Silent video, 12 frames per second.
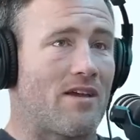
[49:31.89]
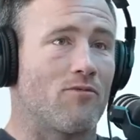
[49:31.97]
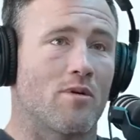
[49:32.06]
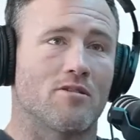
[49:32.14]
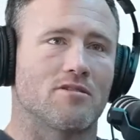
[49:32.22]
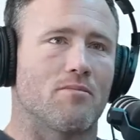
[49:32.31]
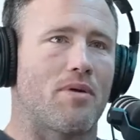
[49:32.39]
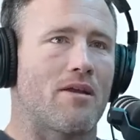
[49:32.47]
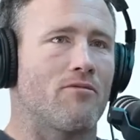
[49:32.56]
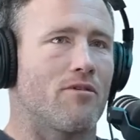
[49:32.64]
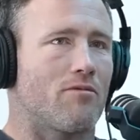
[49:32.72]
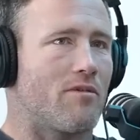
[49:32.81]
Even when I was at
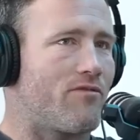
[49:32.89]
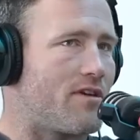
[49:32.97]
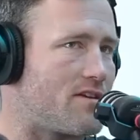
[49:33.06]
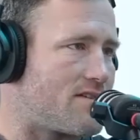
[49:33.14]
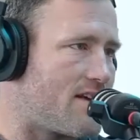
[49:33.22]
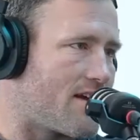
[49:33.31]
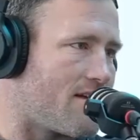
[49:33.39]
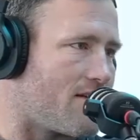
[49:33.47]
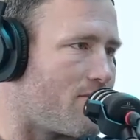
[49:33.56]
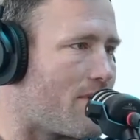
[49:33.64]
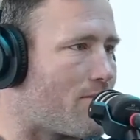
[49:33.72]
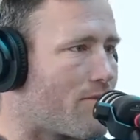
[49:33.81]
Penrith, we finished
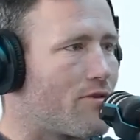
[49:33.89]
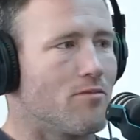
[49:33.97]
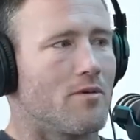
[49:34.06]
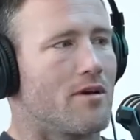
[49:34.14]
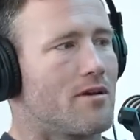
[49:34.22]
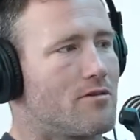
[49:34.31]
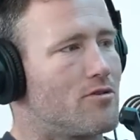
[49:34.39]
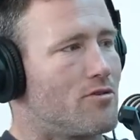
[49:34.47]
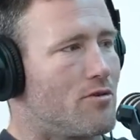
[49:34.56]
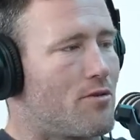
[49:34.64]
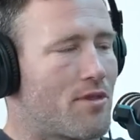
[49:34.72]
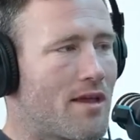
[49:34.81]
second and people thought we were going to
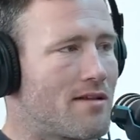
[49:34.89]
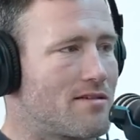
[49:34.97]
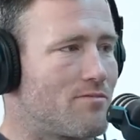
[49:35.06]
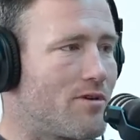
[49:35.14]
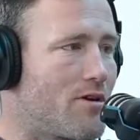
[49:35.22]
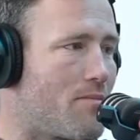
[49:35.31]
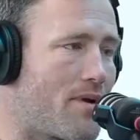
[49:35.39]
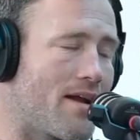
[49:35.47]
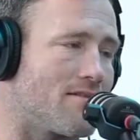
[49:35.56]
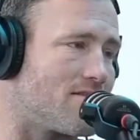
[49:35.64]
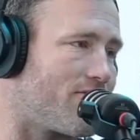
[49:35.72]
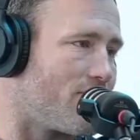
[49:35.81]
do good things and we got
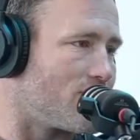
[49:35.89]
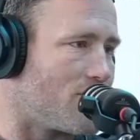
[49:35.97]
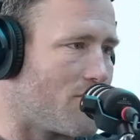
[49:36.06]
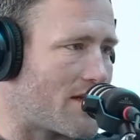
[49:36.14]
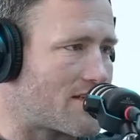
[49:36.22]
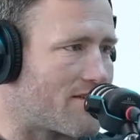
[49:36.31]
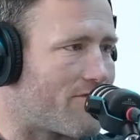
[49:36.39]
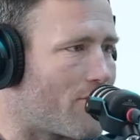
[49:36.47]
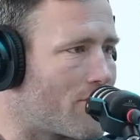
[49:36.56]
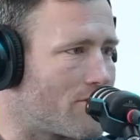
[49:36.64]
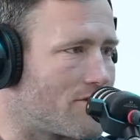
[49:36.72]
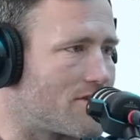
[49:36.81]
bounced first 2 weeks of the
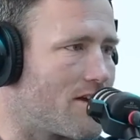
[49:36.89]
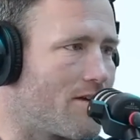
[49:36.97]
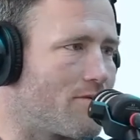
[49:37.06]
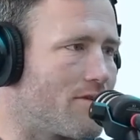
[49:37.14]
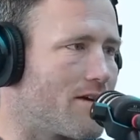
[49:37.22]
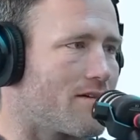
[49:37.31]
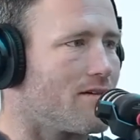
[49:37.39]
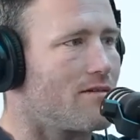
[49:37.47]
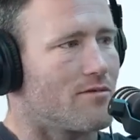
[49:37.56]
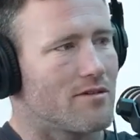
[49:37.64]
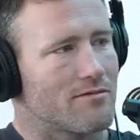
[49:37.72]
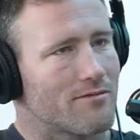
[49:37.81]
finals. So we're like,
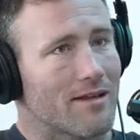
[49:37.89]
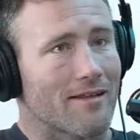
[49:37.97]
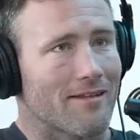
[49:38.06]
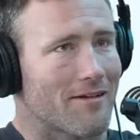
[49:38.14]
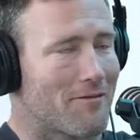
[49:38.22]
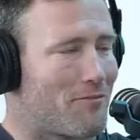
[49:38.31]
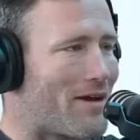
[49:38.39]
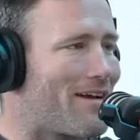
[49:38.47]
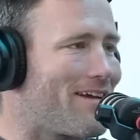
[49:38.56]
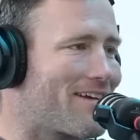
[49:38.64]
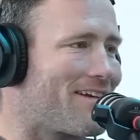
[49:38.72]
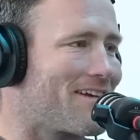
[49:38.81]
oh, well,
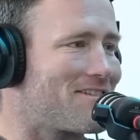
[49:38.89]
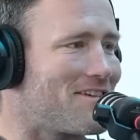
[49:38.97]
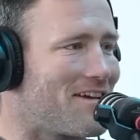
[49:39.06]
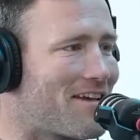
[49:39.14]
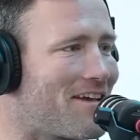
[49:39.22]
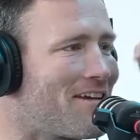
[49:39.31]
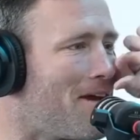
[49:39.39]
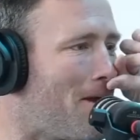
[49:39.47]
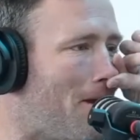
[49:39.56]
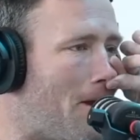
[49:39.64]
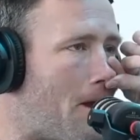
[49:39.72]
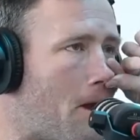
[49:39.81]
better luck next year, kid.
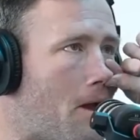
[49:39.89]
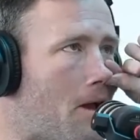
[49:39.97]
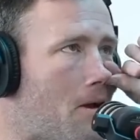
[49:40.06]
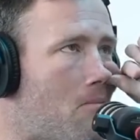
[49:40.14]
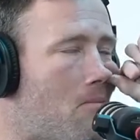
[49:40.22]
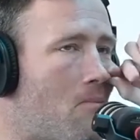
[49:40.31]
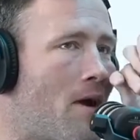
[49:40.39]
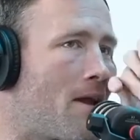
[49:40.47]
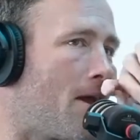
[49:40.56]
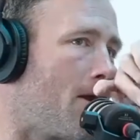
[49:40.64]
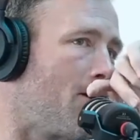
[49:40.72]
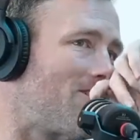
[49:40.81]

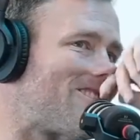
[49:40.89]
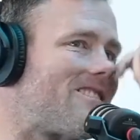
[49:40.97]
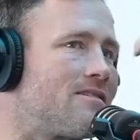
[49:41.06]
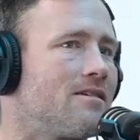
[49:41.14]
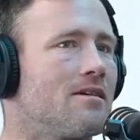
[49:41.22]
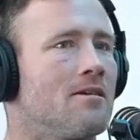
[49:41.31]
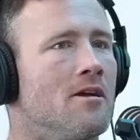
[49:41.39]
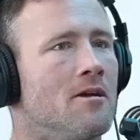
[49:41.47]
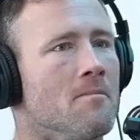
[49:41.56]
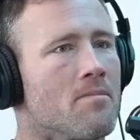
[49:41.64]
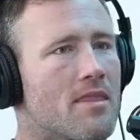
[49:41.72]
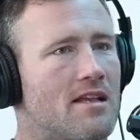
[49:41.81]
But yeah, it's
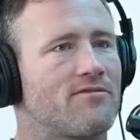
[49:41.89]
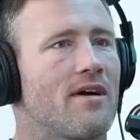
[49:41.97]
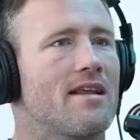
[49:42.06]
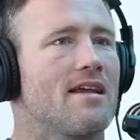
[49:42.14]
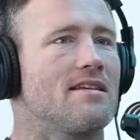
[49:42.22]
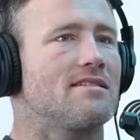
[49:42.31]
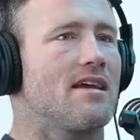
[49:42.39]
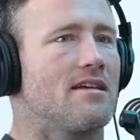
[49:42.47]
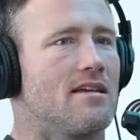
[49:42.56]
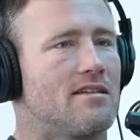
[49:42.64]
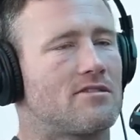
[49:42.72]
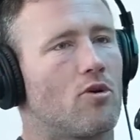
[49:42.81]
funny how you
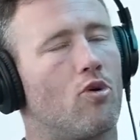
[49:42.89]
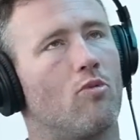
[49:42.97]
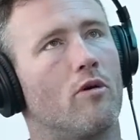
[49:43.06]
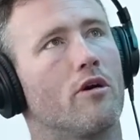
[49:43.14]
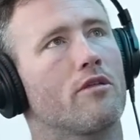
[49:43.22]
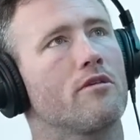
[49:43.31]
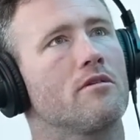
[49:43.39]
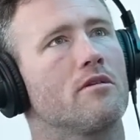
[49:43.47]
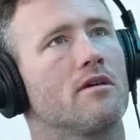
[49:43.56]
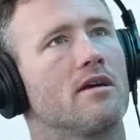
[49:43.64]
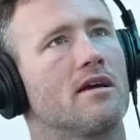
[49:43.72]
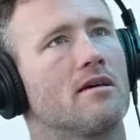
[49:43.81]
say it's all worth it.